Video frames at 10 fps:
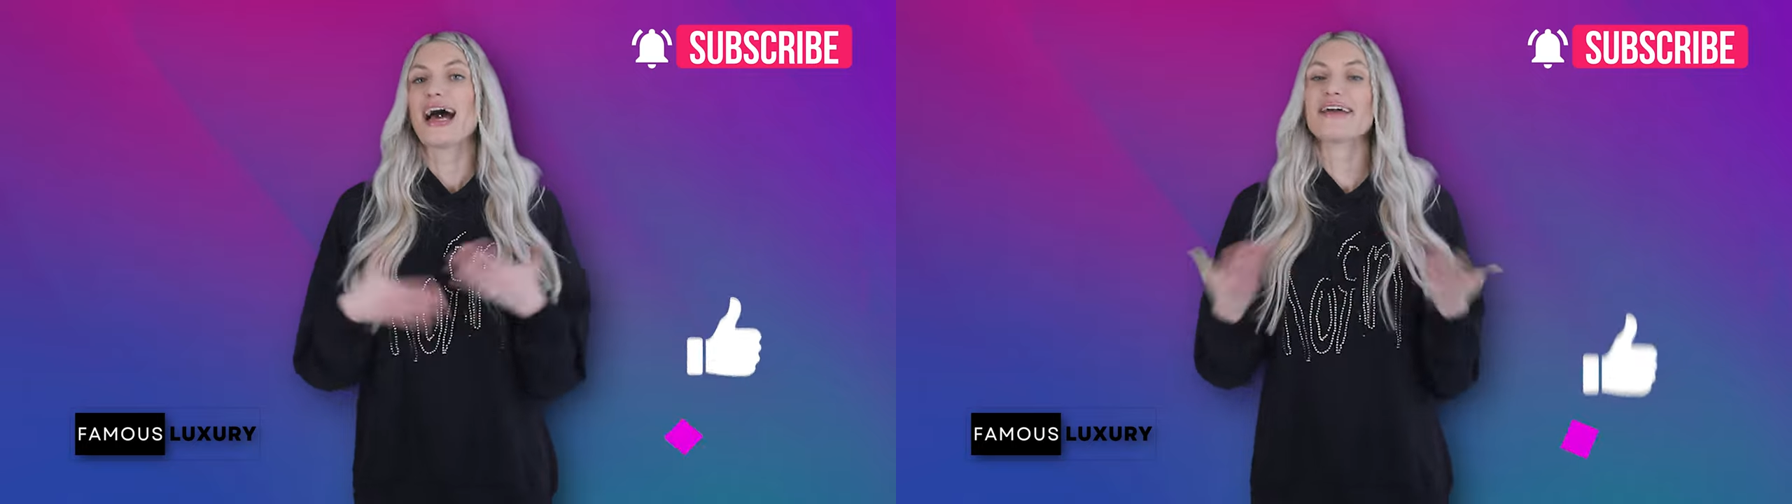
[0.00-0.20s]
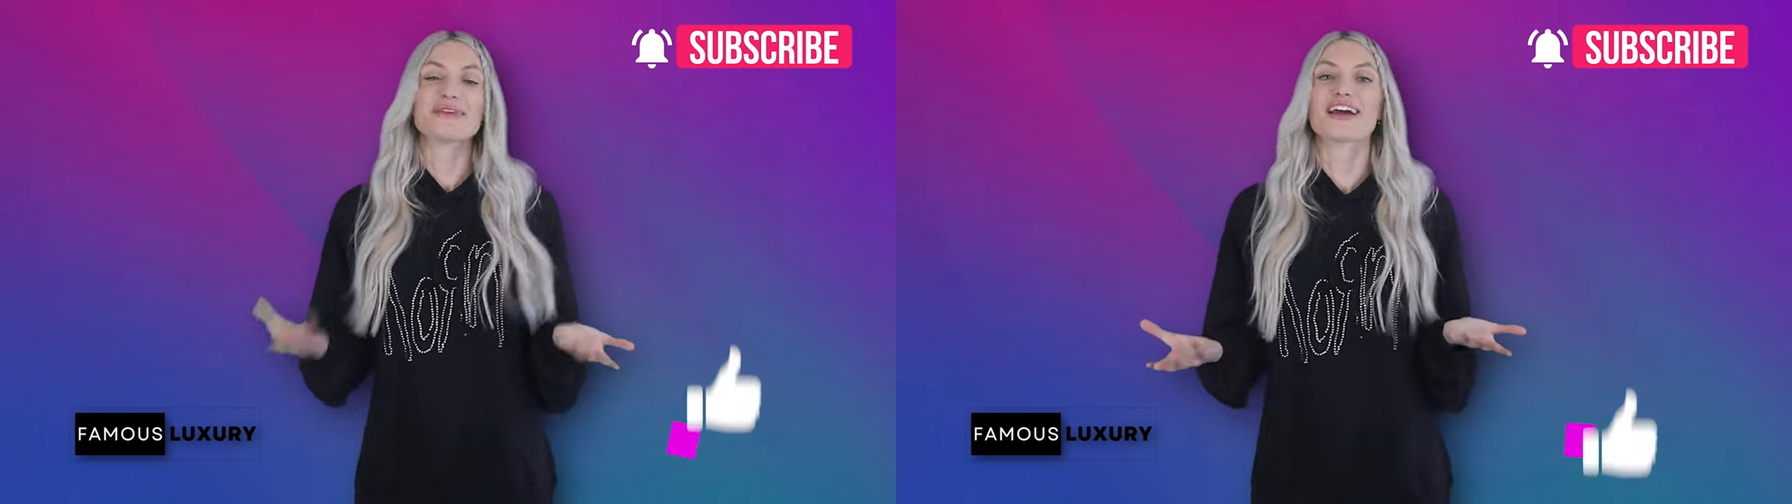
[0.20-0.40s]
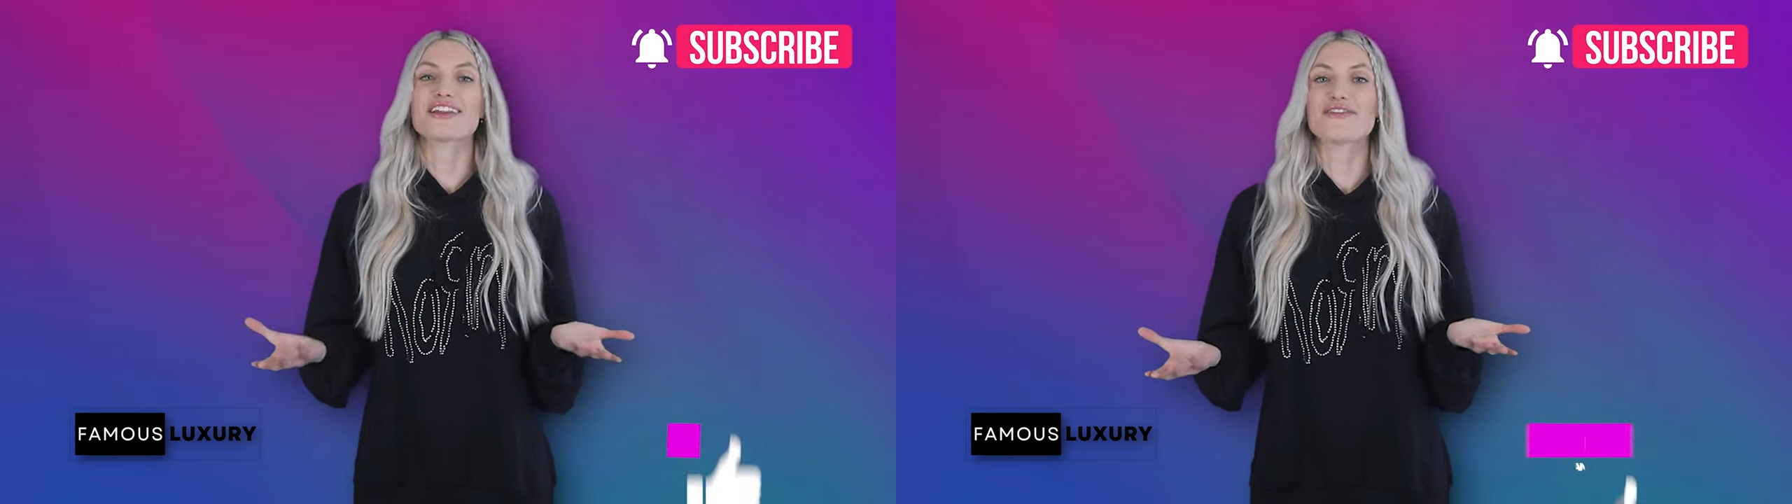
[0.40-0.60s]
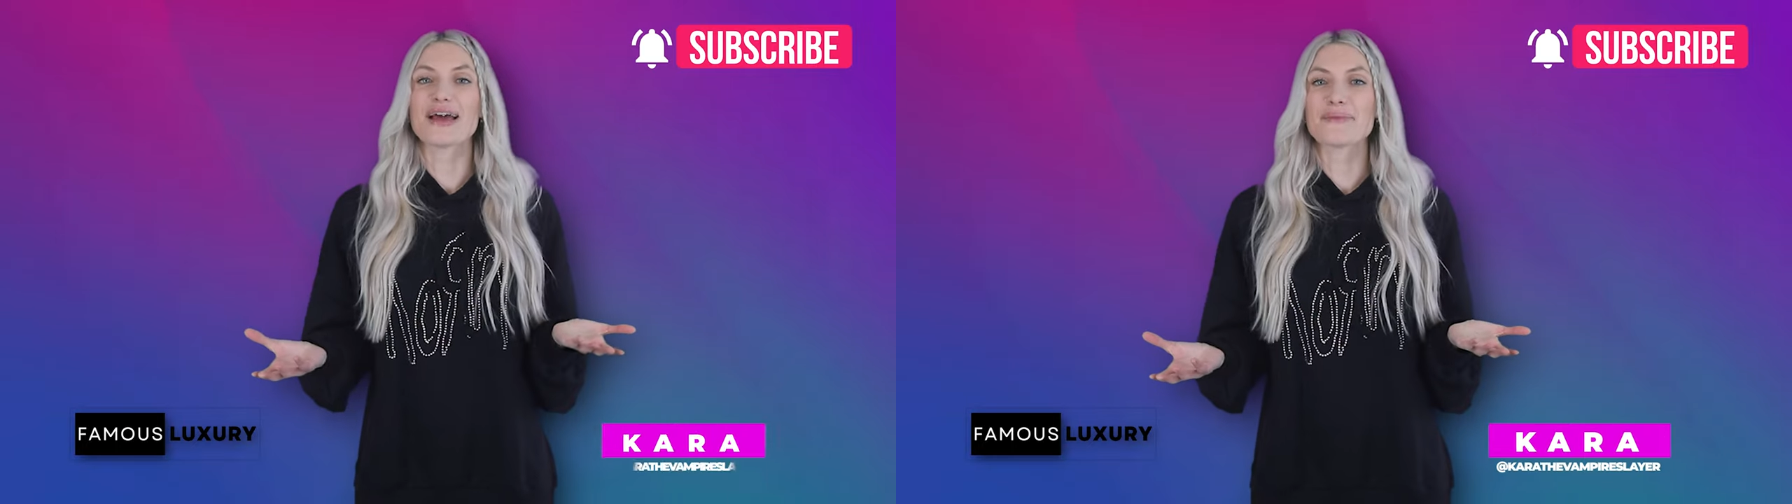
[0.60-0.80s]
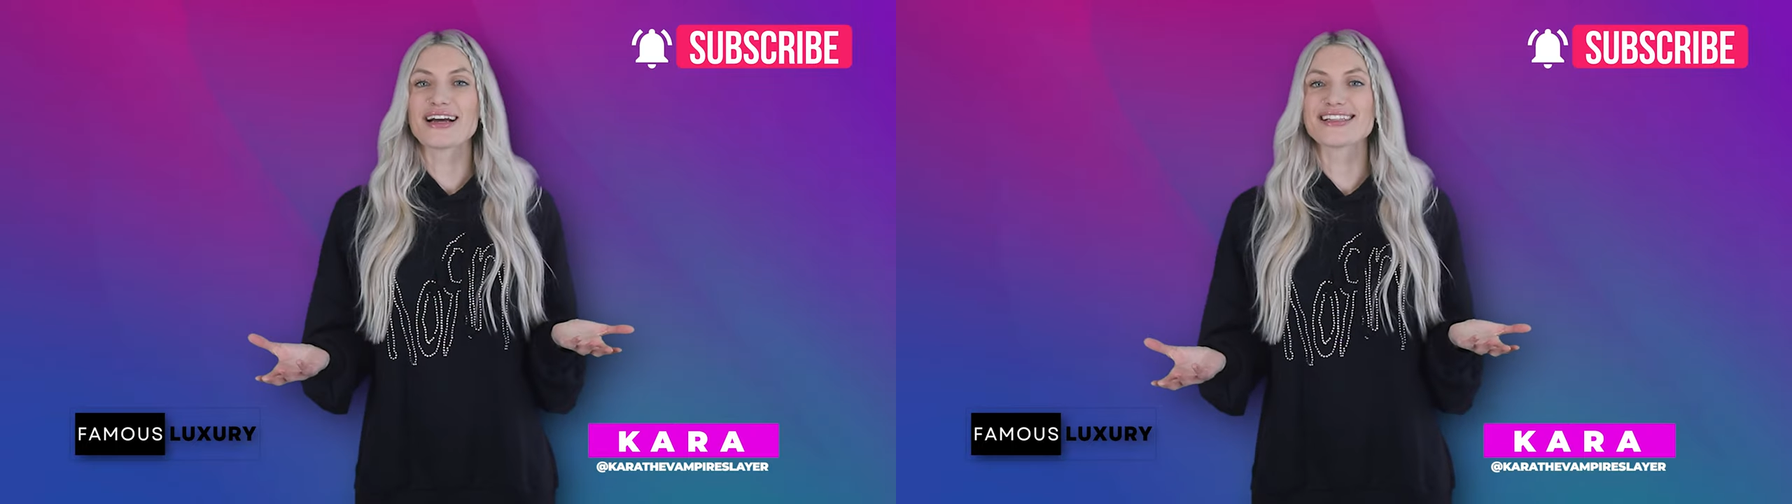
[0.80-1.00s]
I'm Kara the
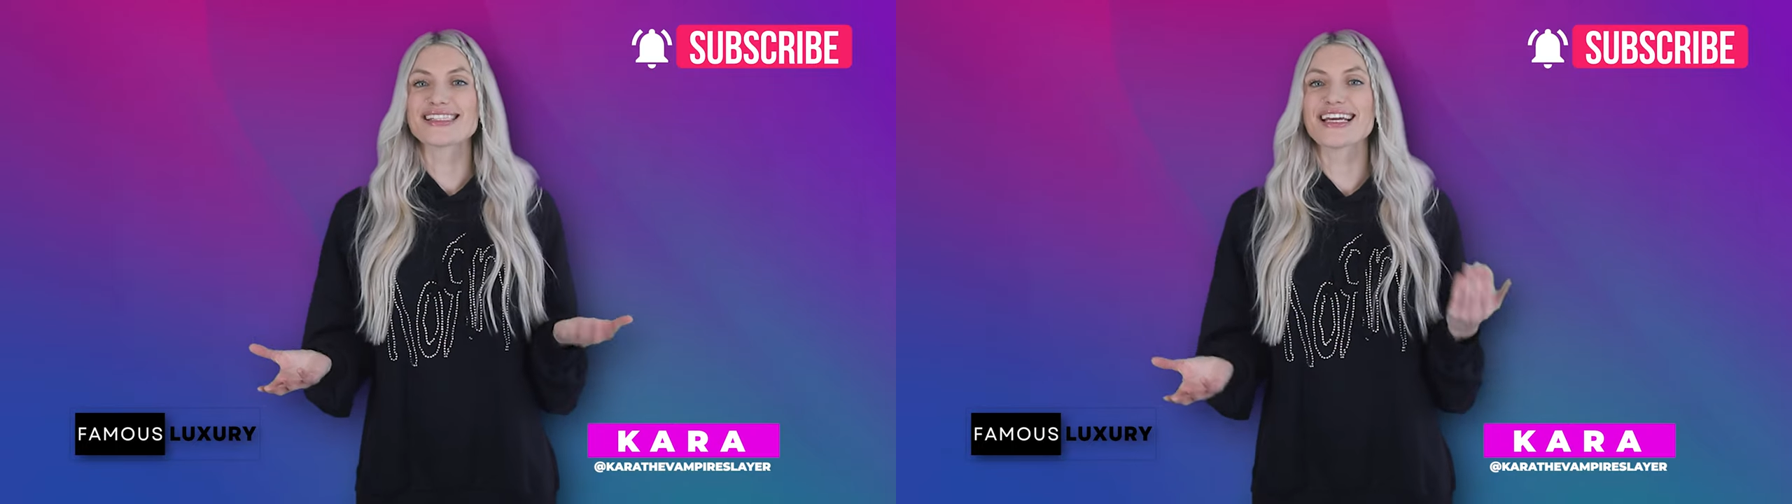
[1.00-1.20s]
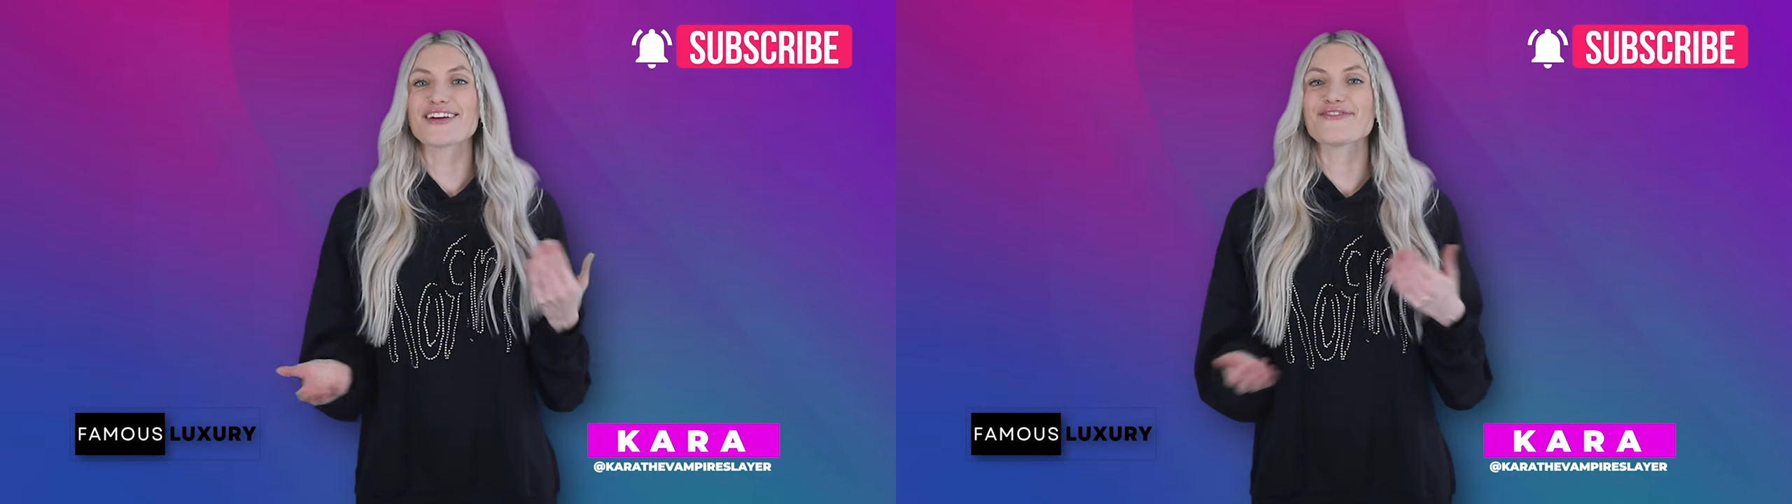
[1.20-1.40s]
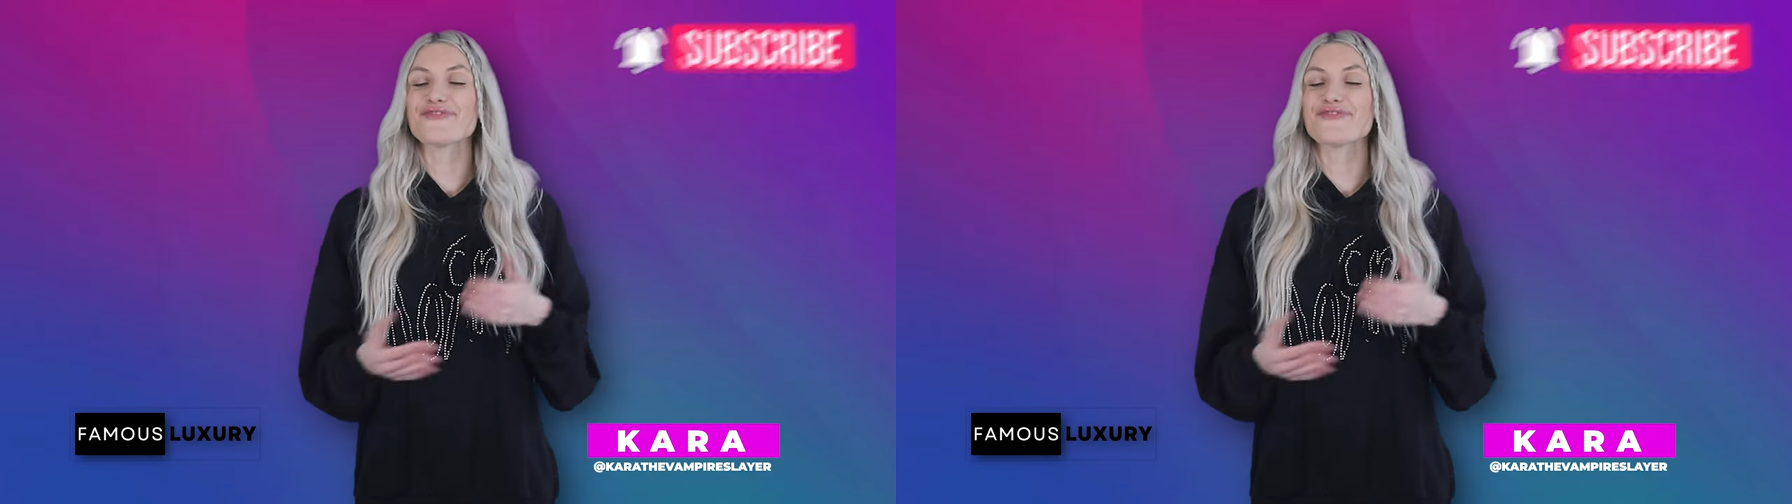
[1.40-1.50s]
Vampire Slayer.